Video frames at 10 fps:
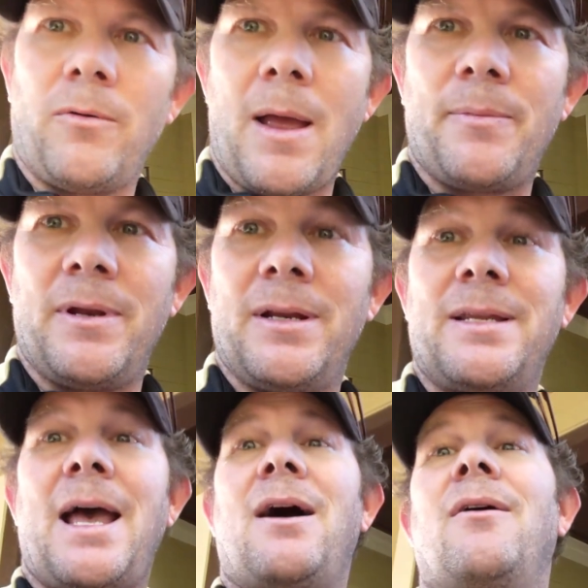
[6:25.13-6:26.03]
wrapped in a
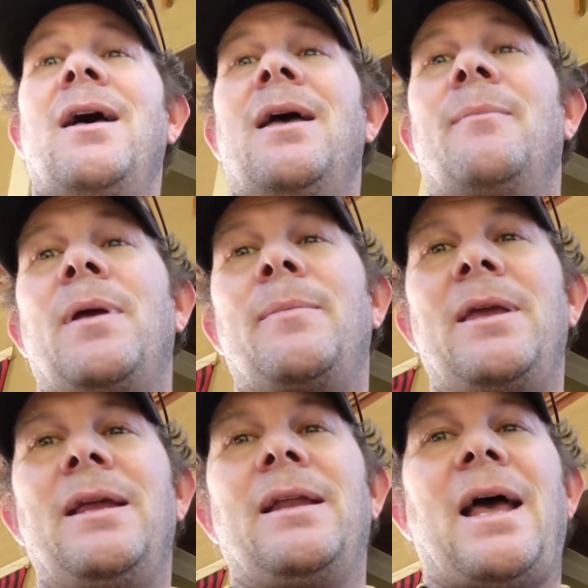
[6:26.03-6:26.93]
towel. Maybe
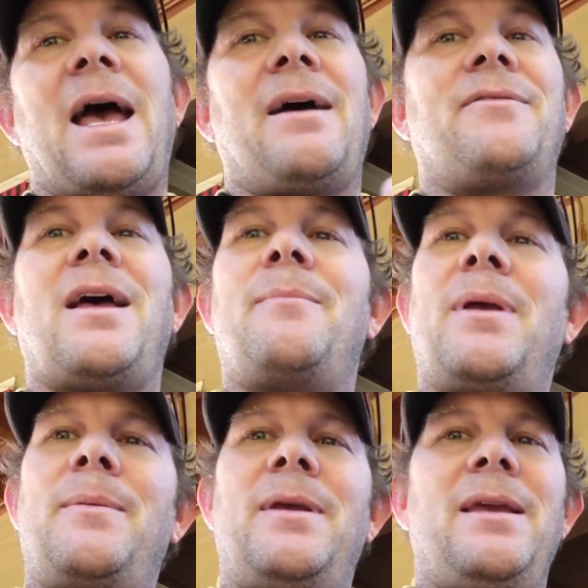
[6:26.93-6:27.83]
eat at halftime,
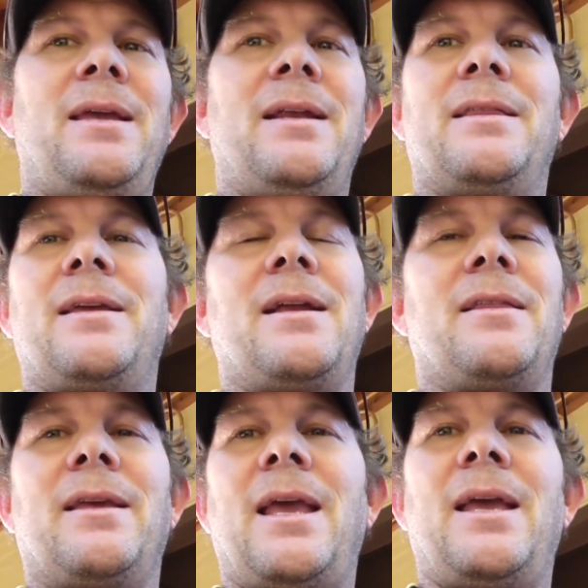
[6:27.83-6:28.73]
maybe eat at the end
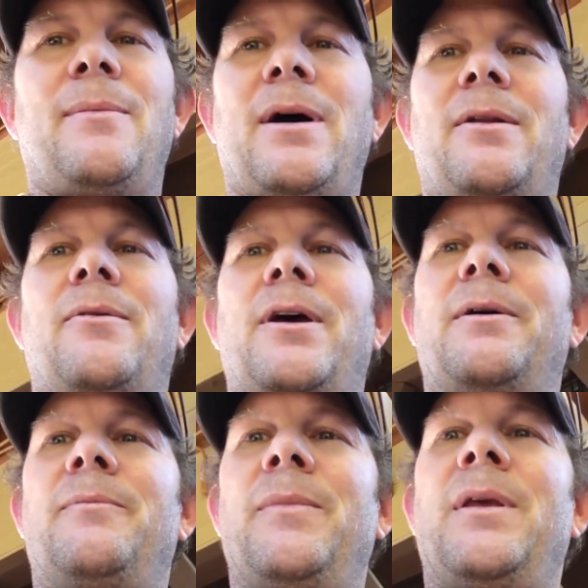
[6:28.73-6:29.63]
of the game, I don't
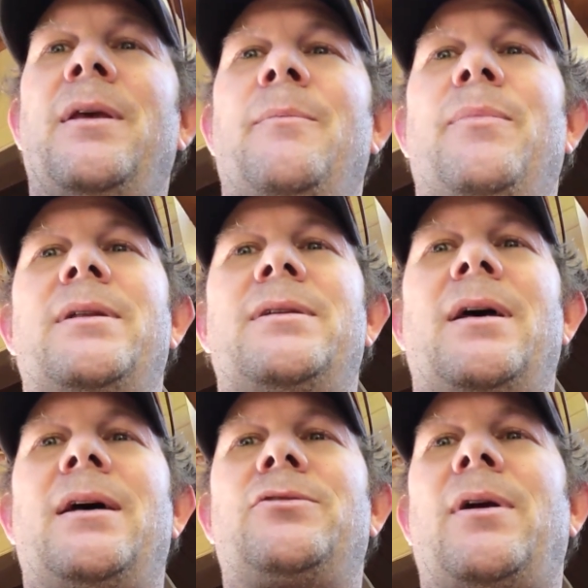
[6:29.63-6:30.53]
know. But
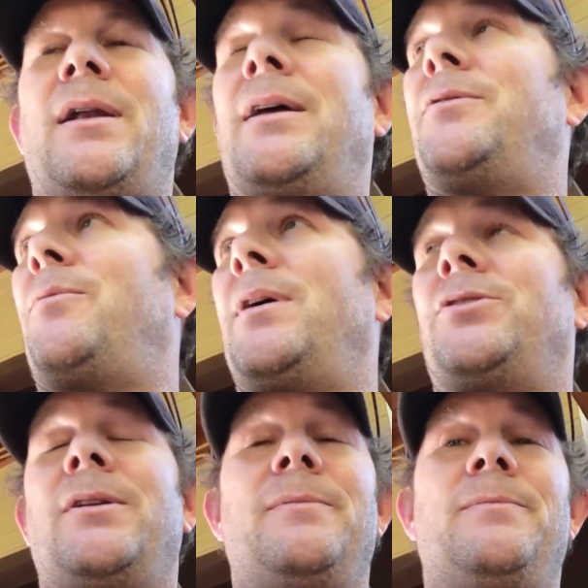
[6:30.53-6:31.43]
try not to
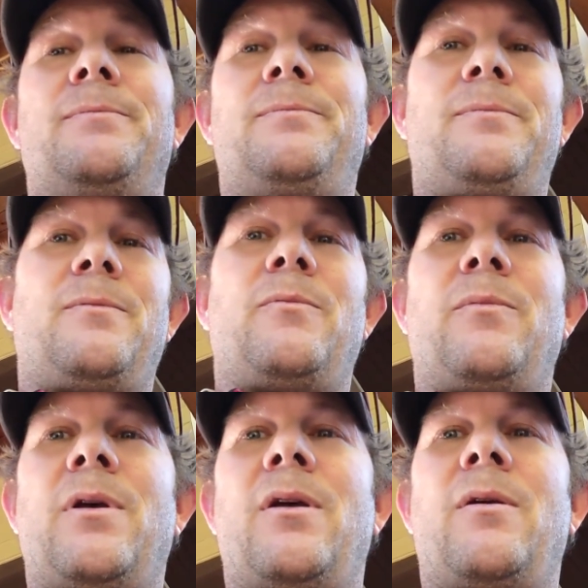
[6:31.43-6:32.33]
rush it
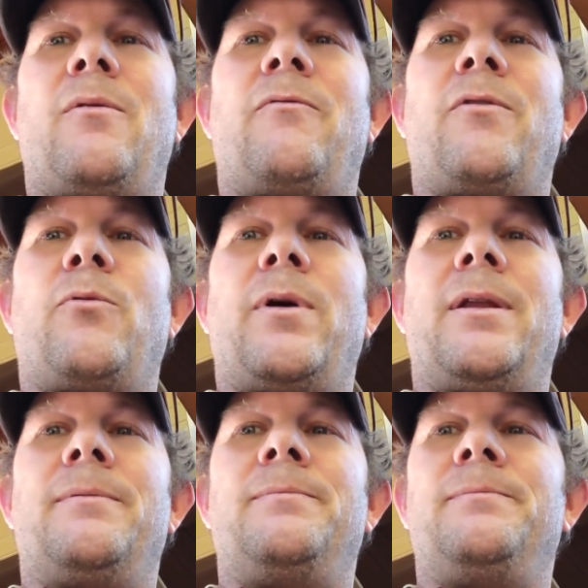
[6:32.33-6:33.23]
for the
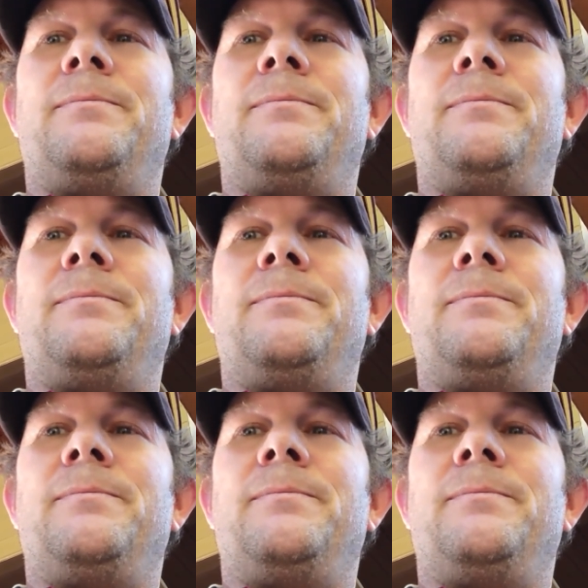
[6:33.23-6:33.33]
win.